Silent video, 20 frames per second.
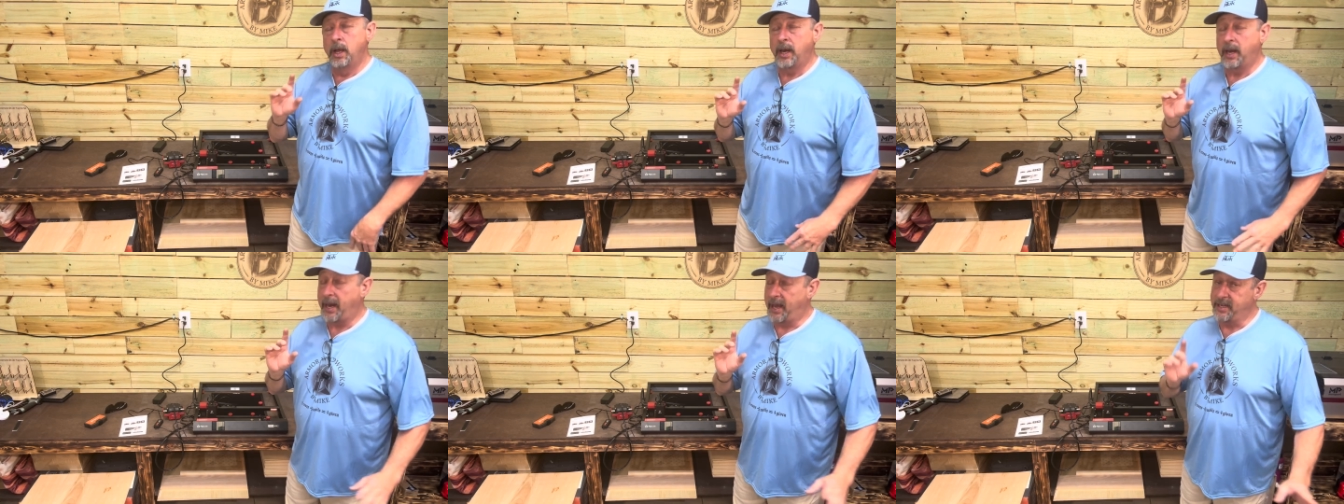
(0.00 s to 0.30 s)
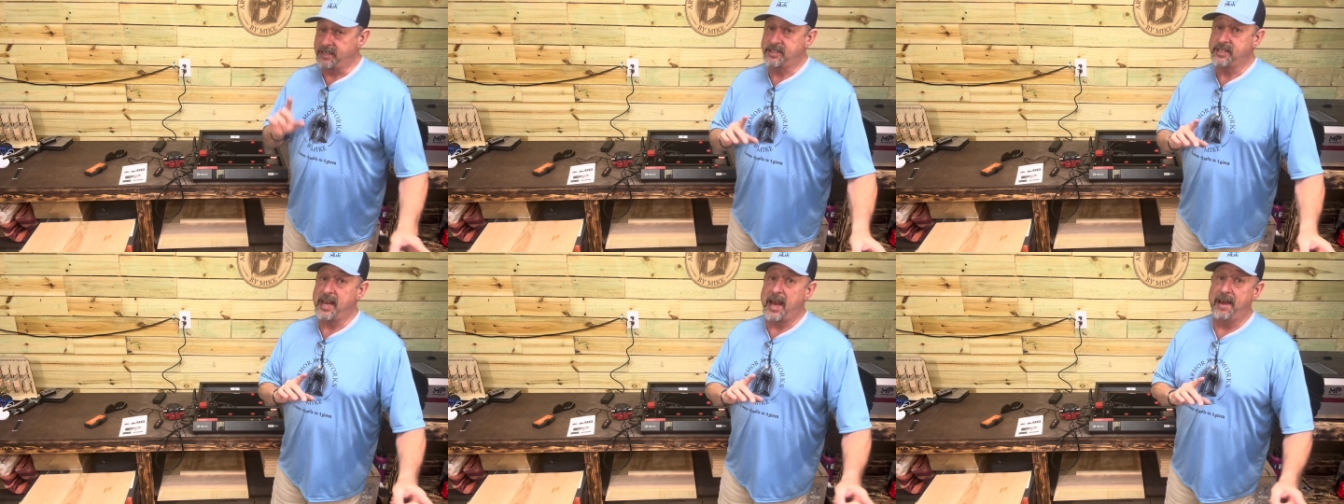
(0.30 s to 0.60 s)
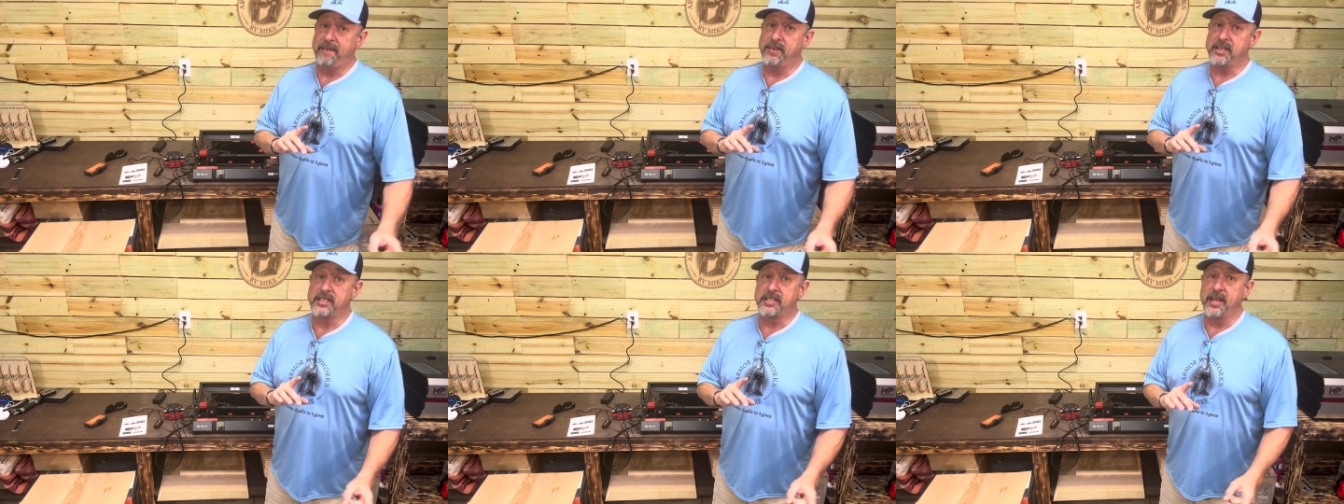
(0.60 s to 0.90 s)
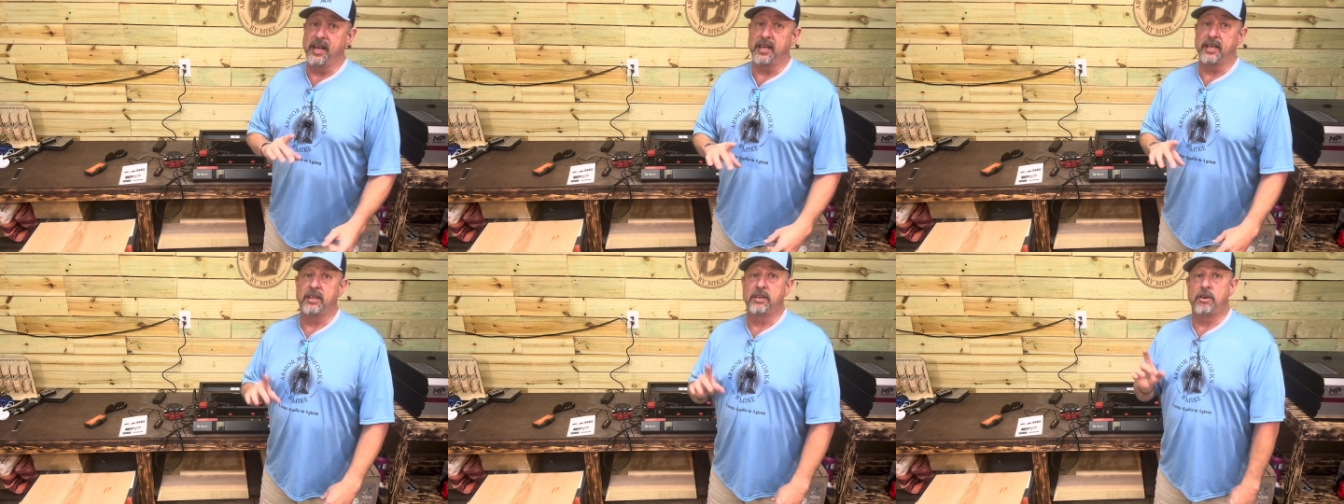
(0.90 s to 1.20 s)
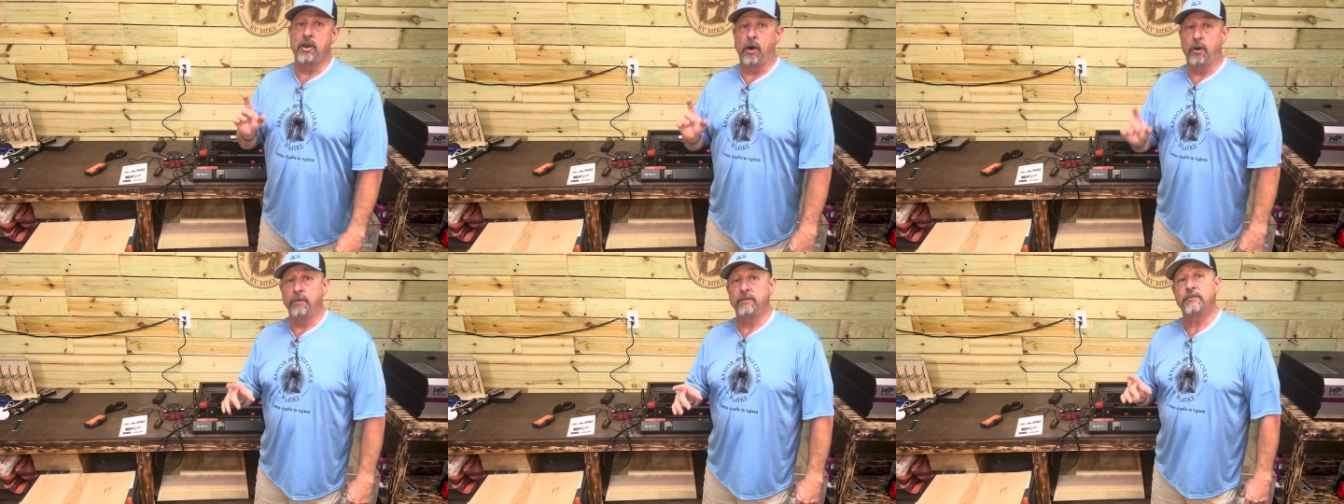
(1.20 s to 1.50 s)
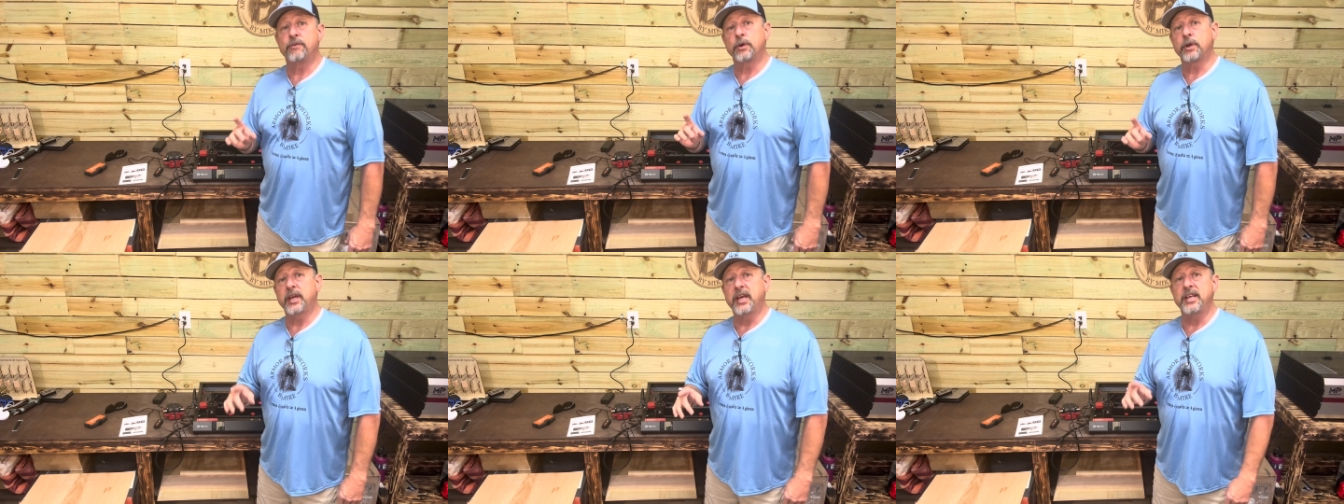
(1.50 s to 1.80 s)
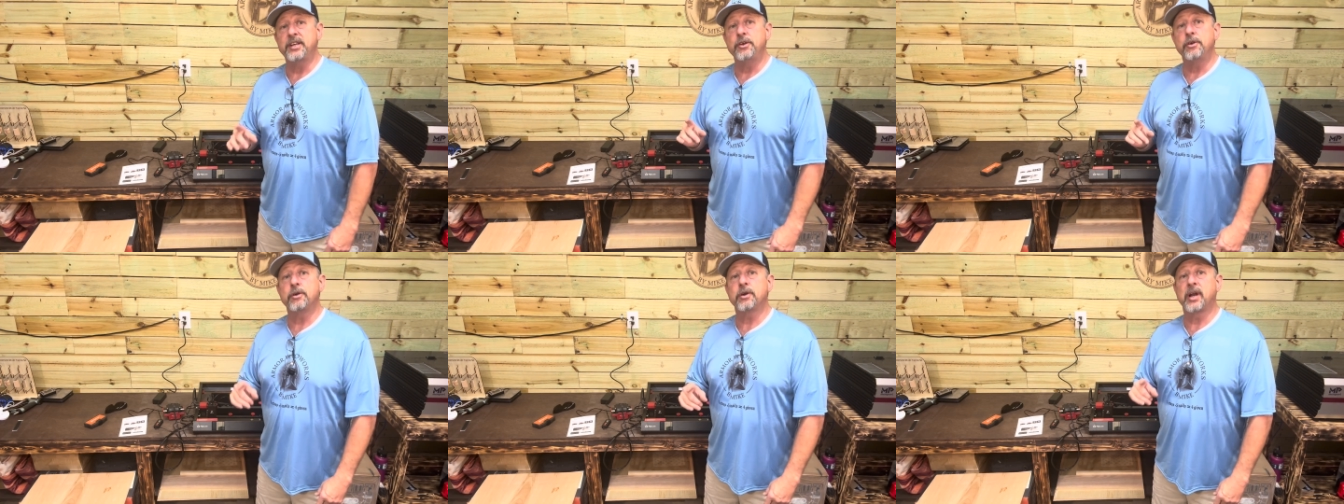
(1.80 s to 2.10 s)
like Savvy said, don't
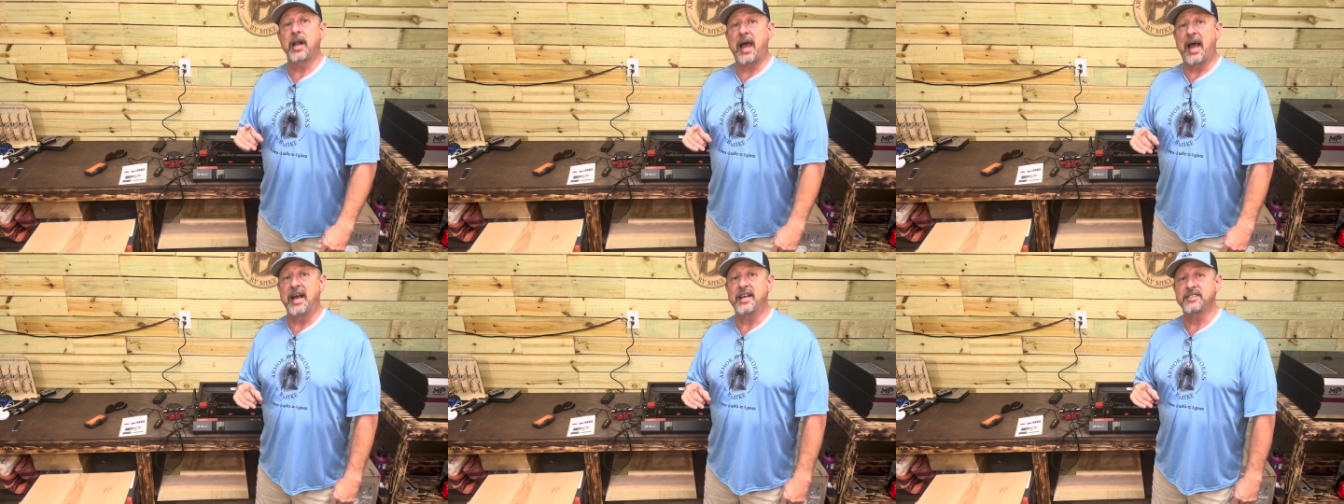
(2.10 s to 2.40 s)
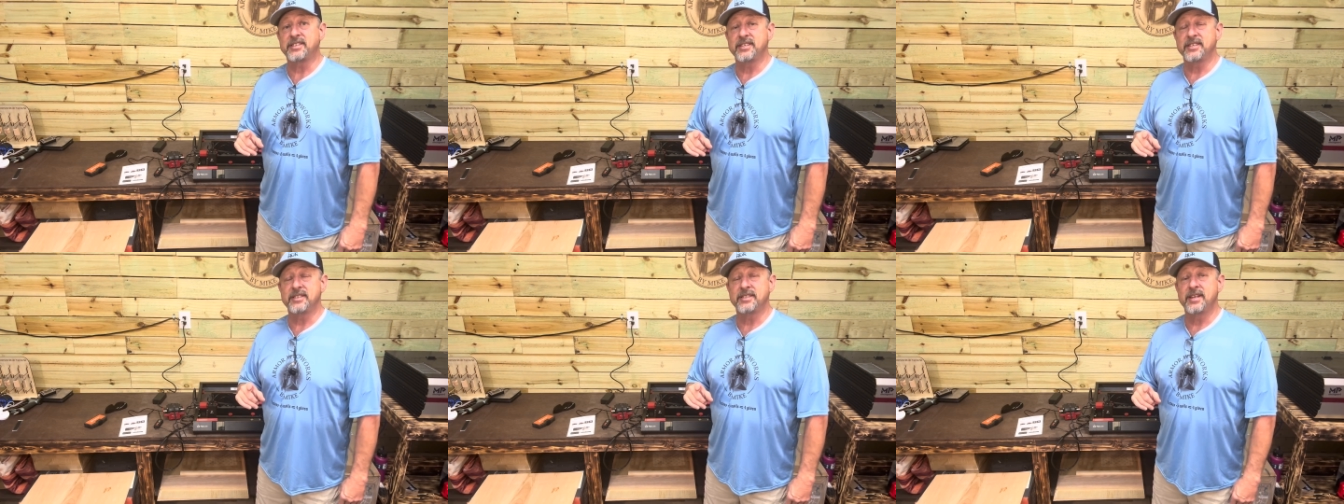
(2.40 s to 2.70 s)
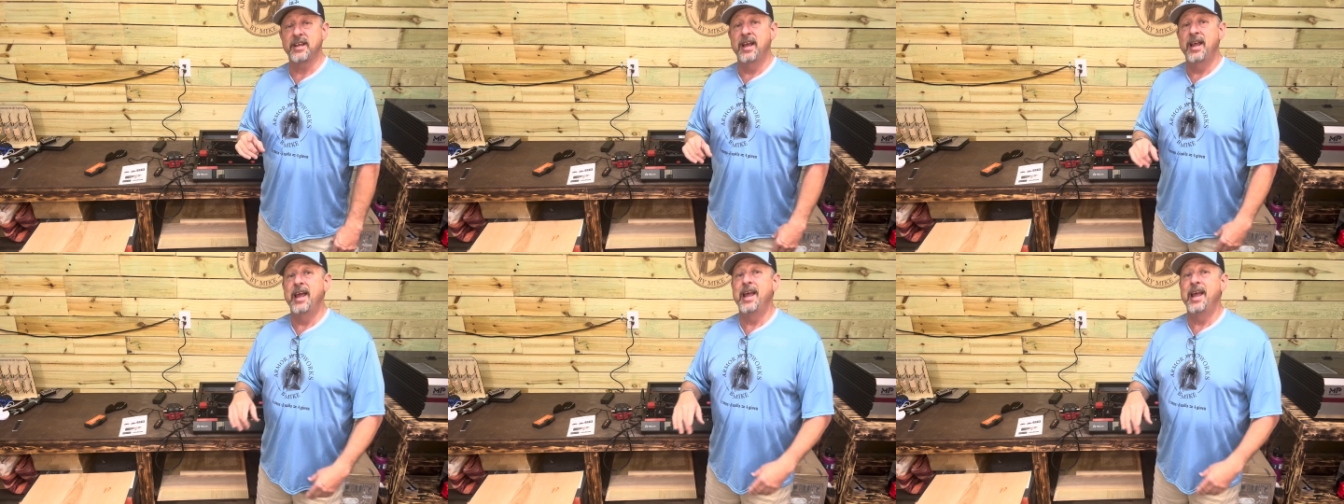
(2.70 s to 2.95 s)
forget your glasses.